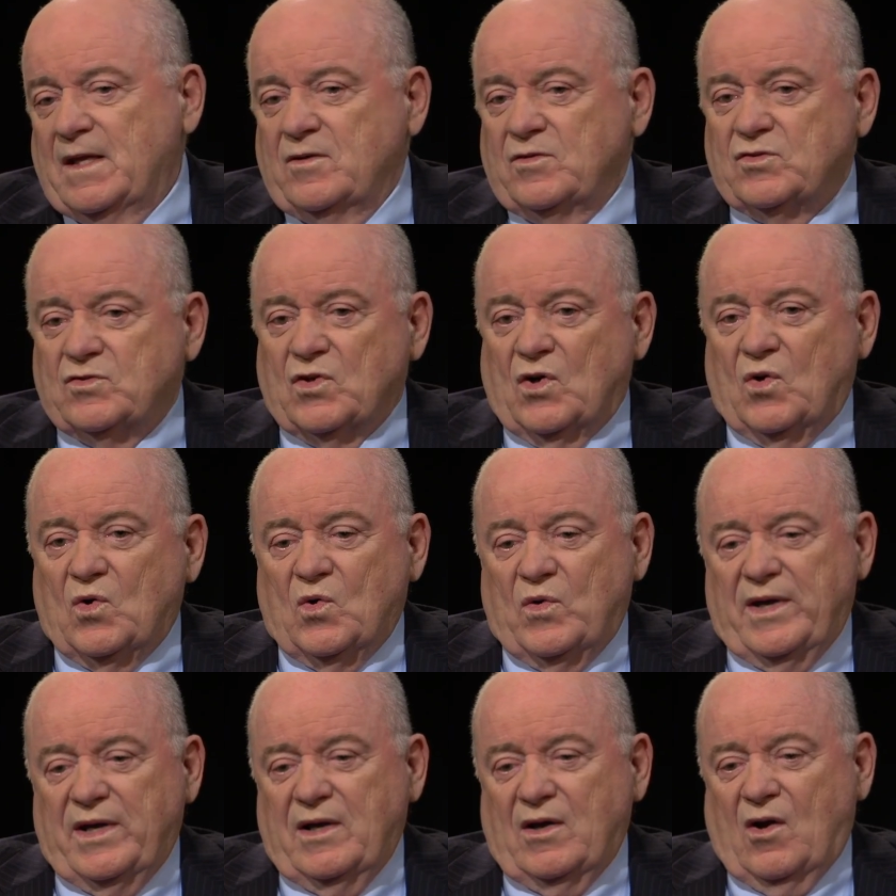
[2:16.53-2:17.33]

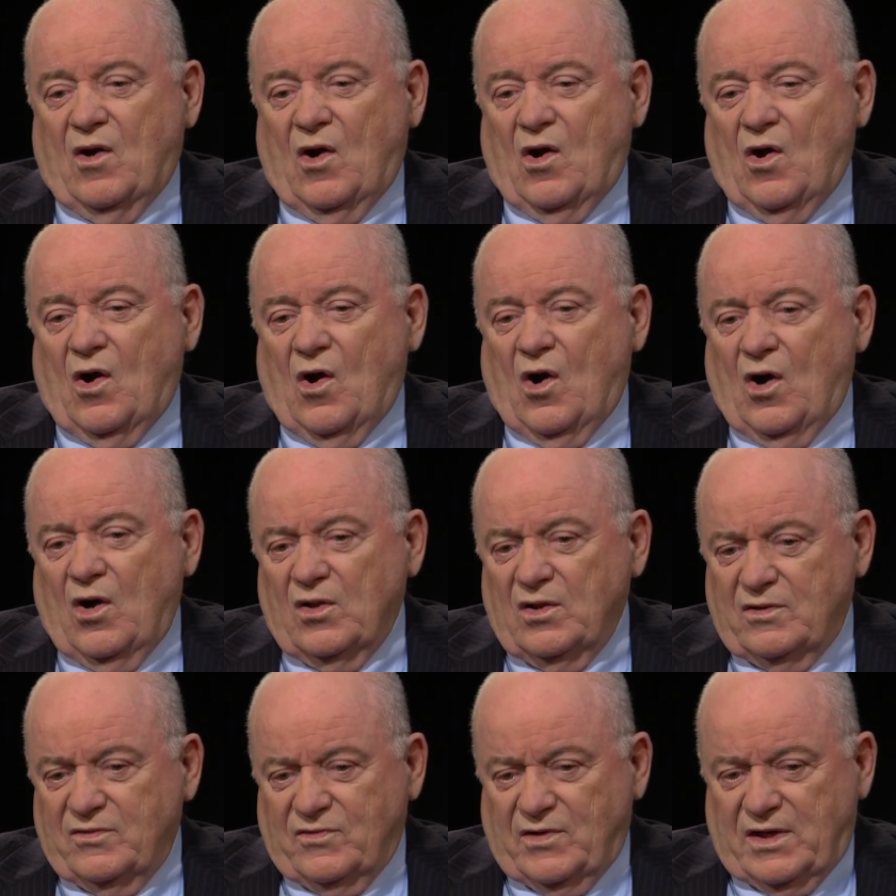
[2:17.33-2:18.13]
So
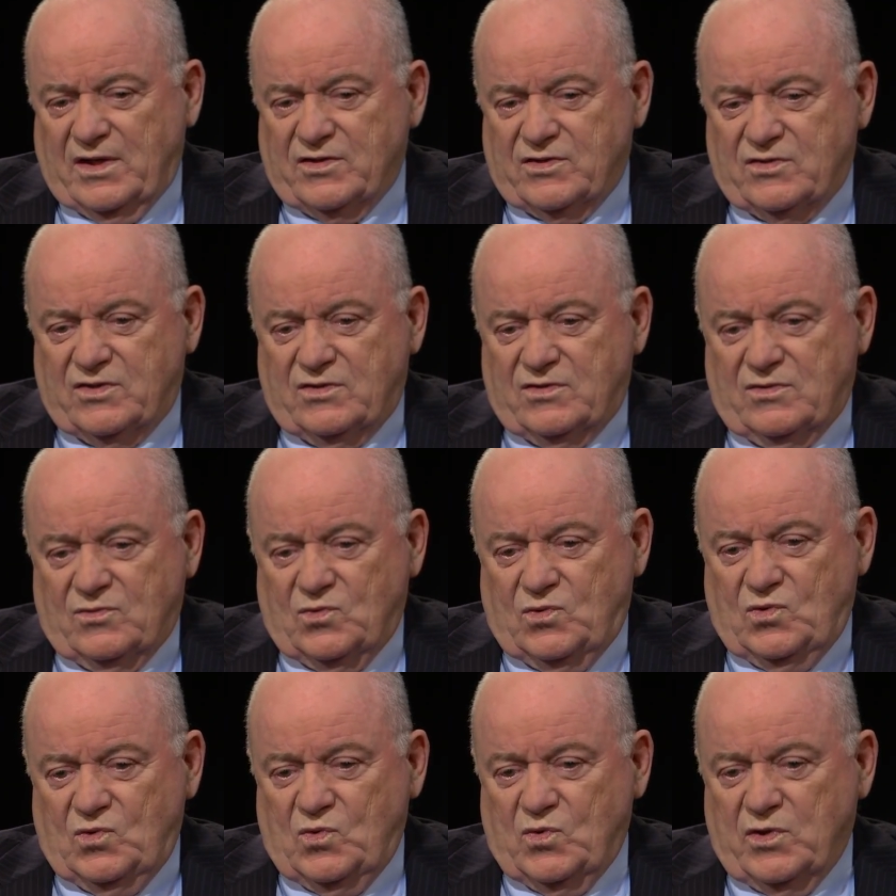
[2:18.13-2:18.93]
all of us
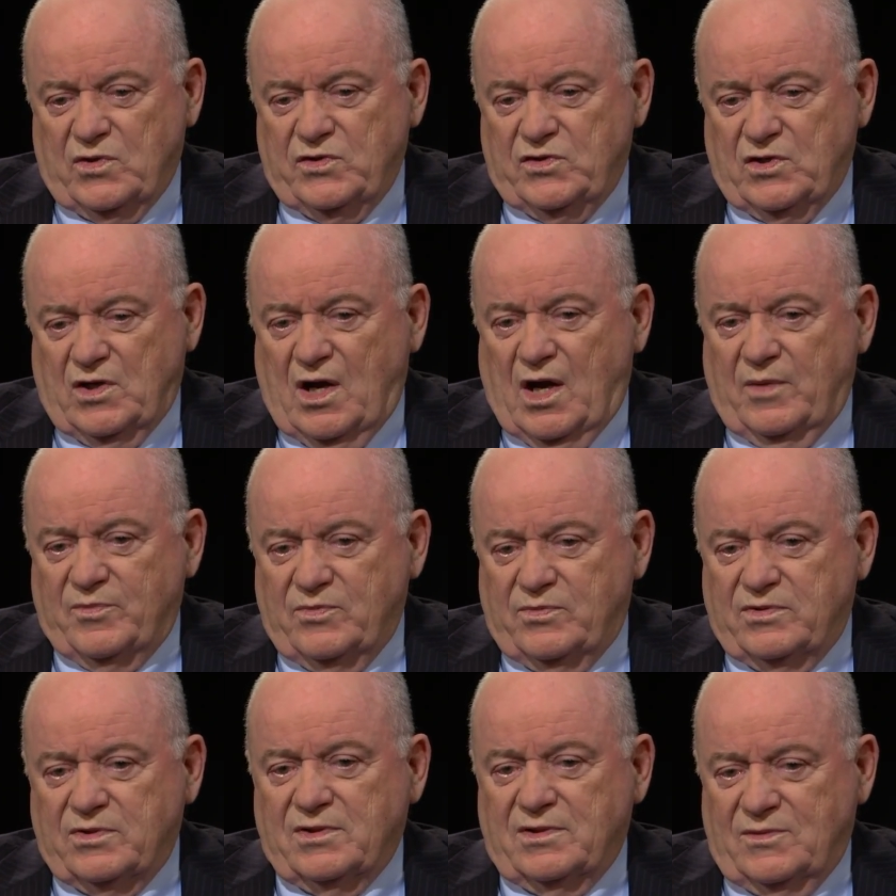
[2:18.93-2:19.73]
who were
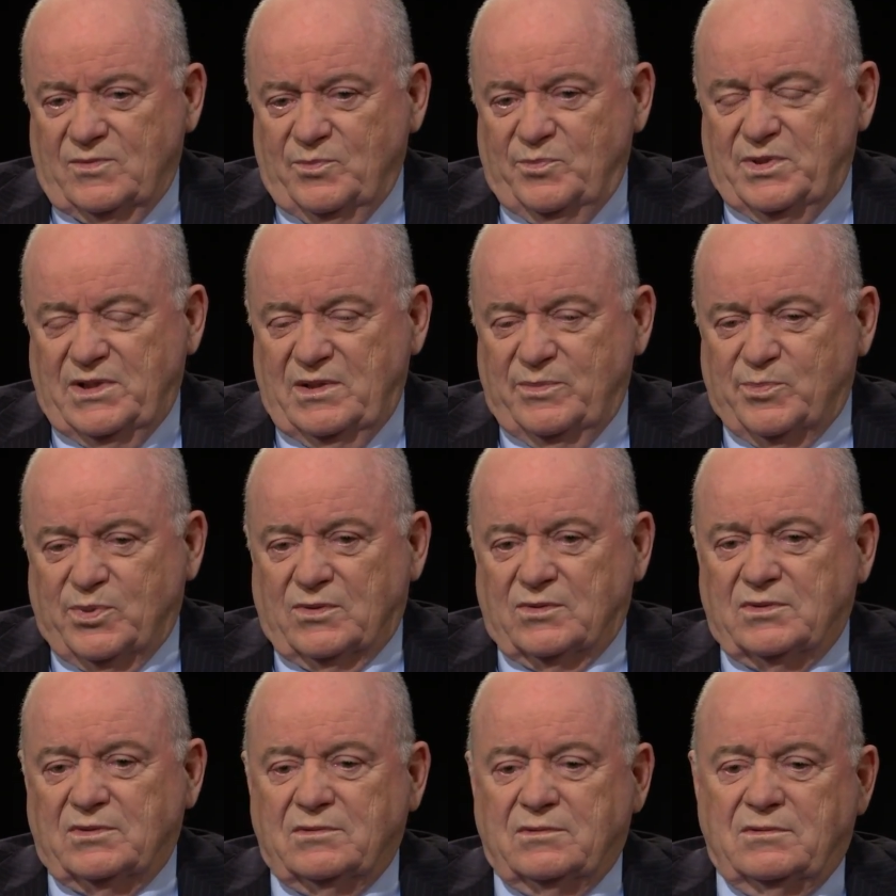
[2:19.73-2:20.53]
jobs
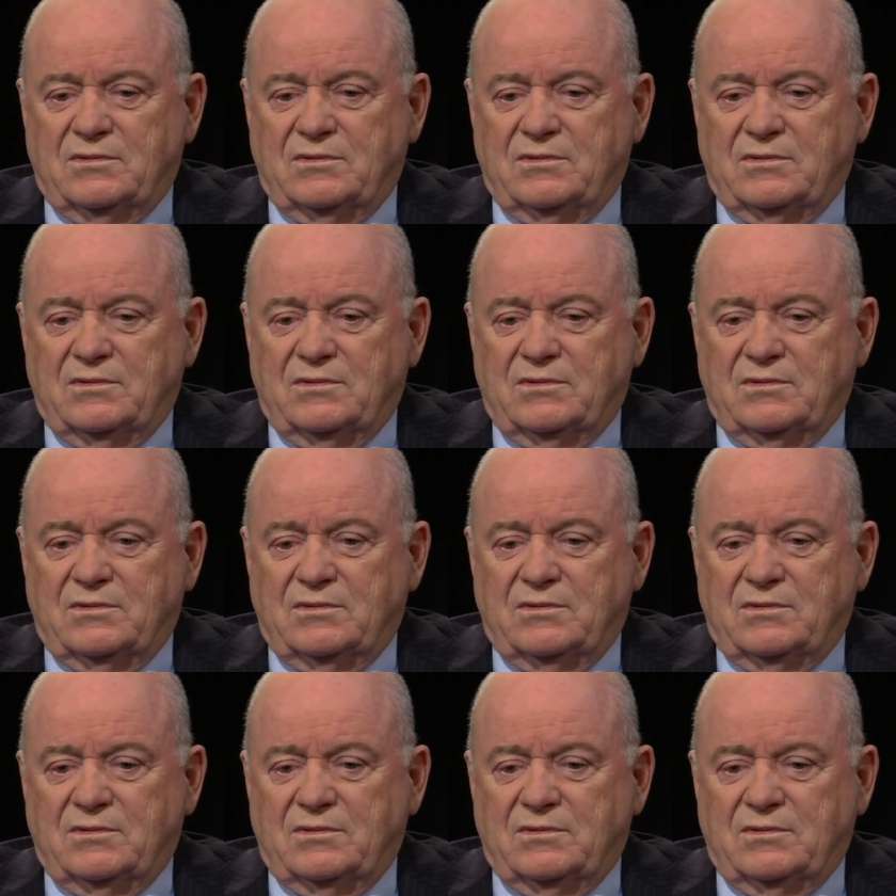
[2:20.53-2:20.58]
people